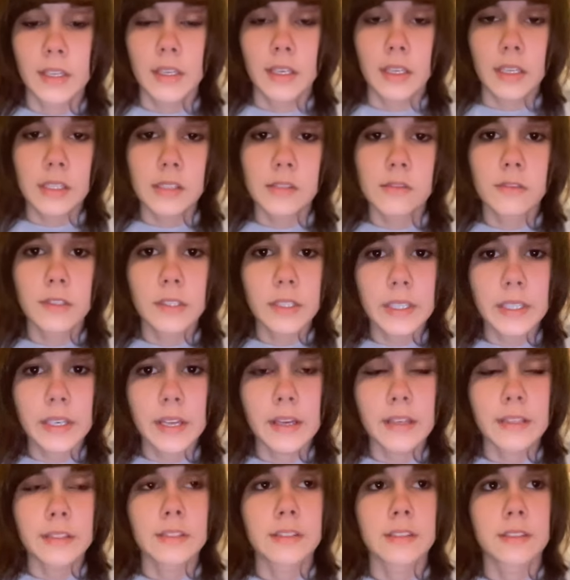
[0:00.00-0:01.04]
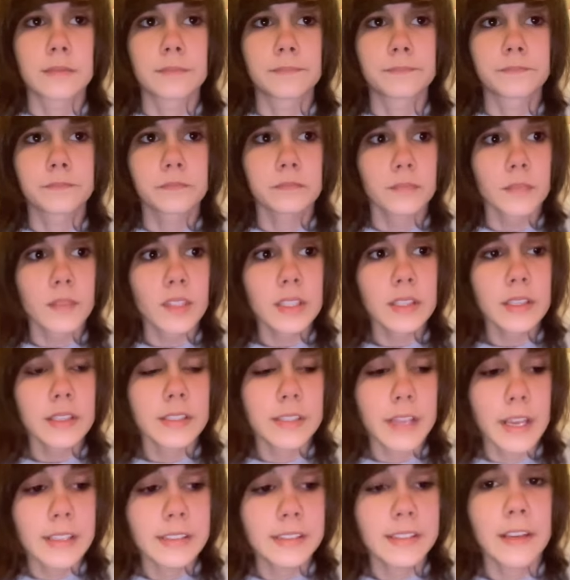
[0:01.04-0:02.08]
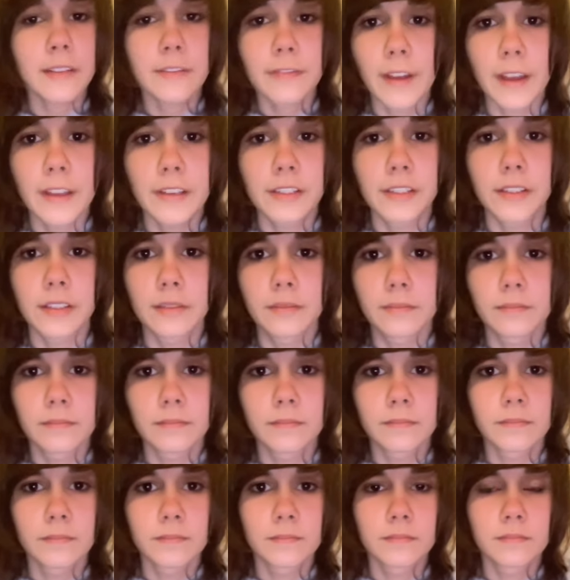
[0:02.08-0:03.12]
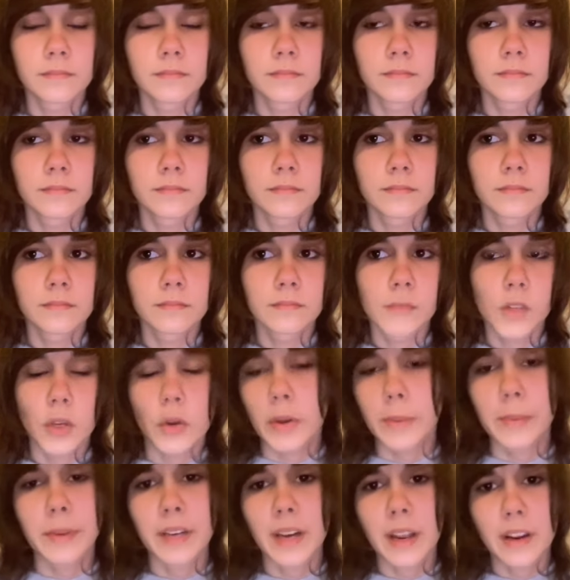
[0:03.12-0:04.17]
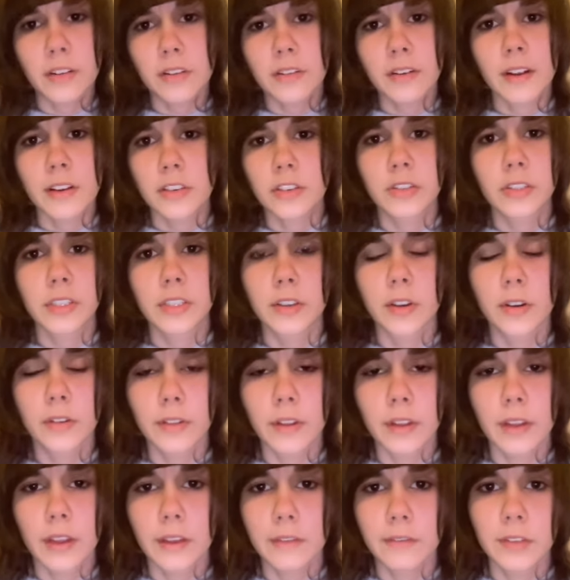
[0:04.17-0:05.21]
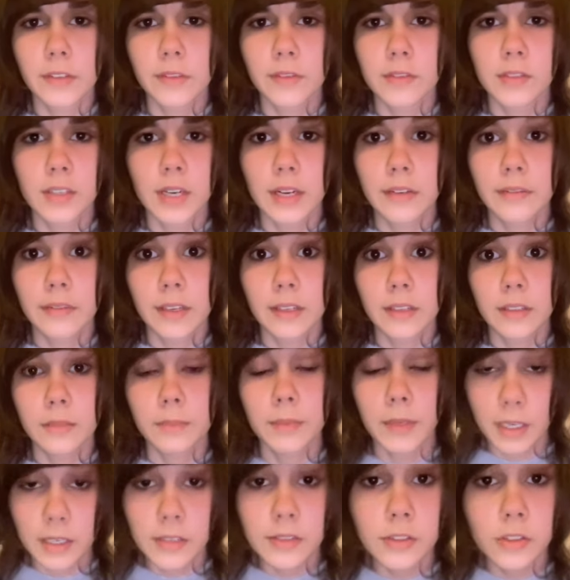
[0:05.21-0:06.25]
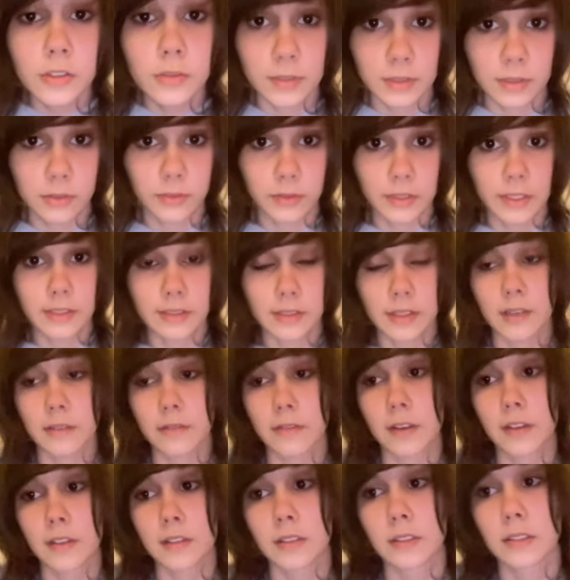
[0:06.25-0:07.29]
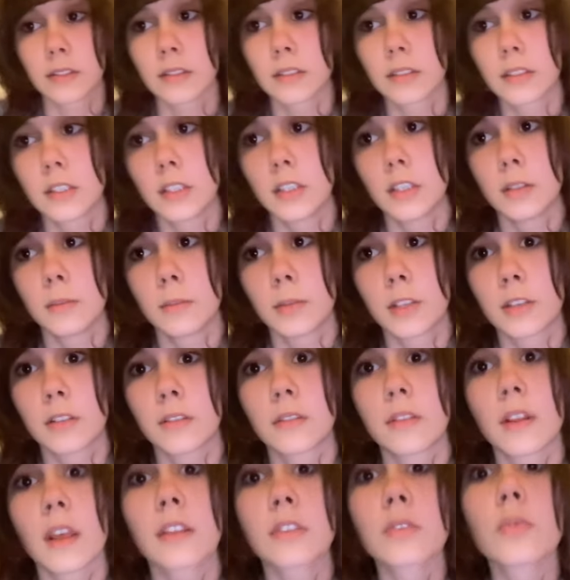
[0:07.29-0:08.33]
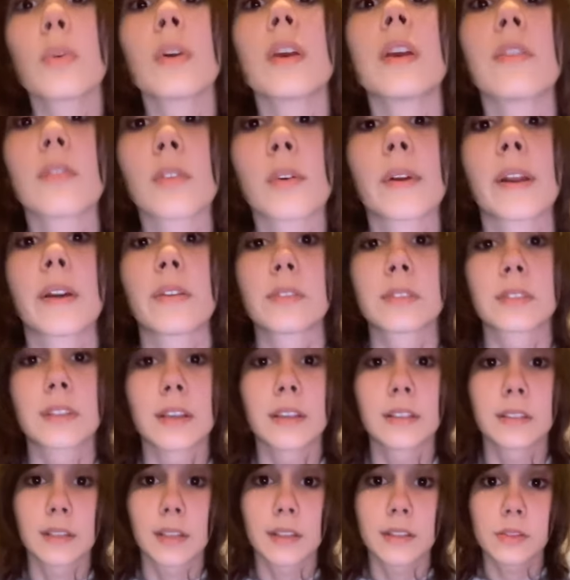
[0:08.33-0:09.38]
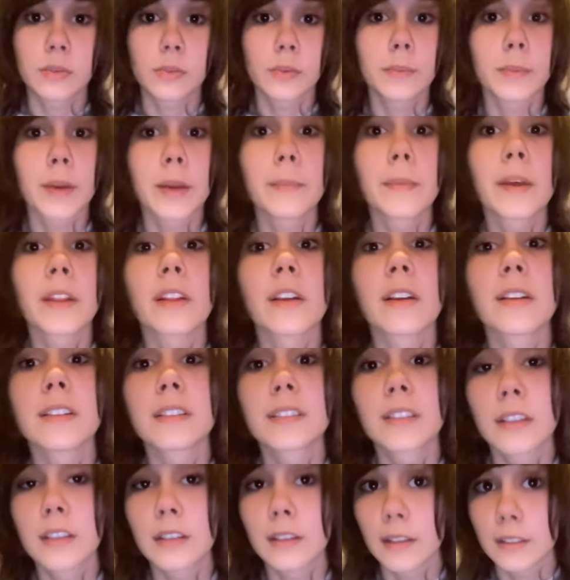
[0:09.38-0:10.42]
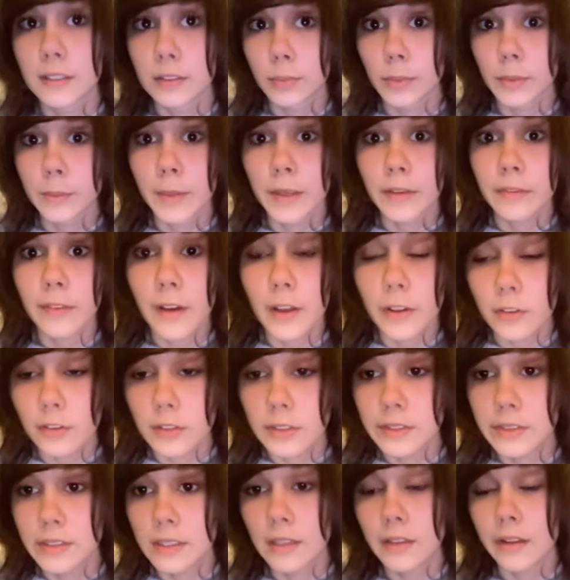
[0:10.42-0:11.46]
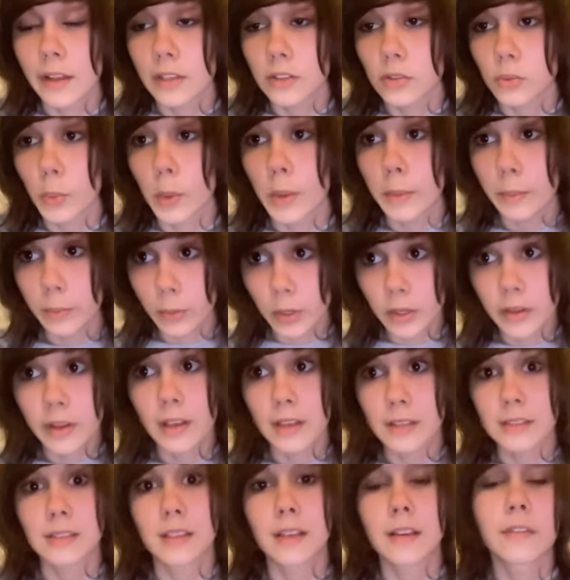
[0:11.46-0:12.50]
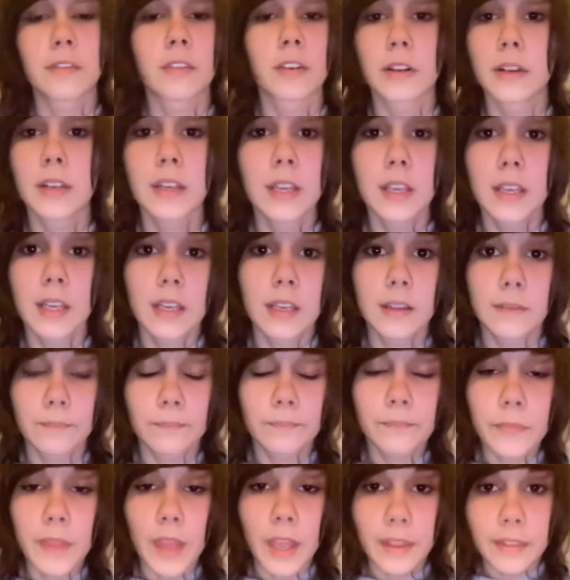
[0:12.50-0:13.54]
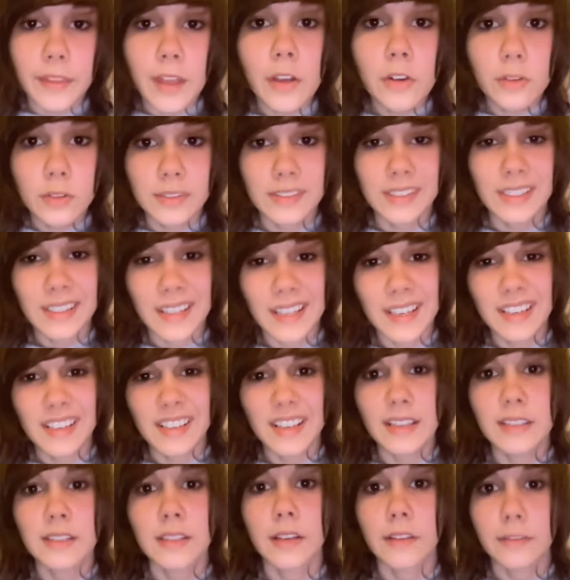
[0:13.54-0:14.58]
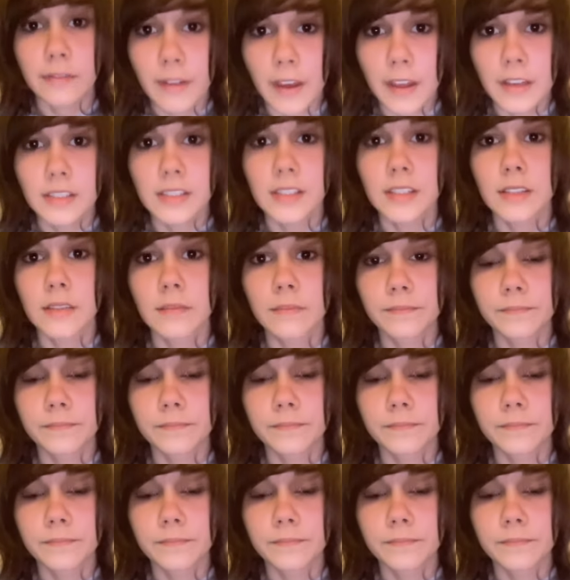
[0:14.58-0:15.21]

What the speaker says: It's really nice. Tastes like Fanta. Oh, I mean, I don't actually know that. I've never tried Fanta, but I assume it will taste like Fanta because that's what everyone else says. That's what my mother has said. That's what my father has said. That's what my brother has ever... They all said that it tastes like Fanta.